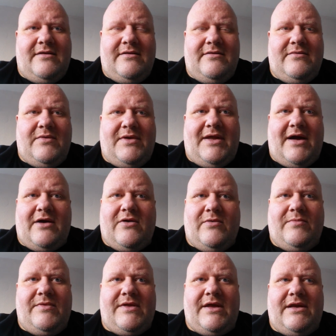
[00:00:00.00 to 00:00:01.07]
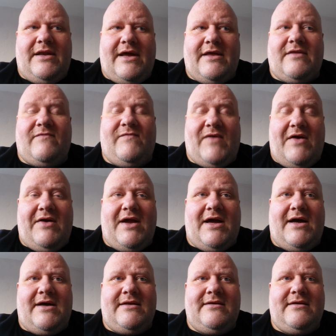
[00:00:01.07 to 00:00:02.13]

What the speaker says: when that comes in, that's very hard,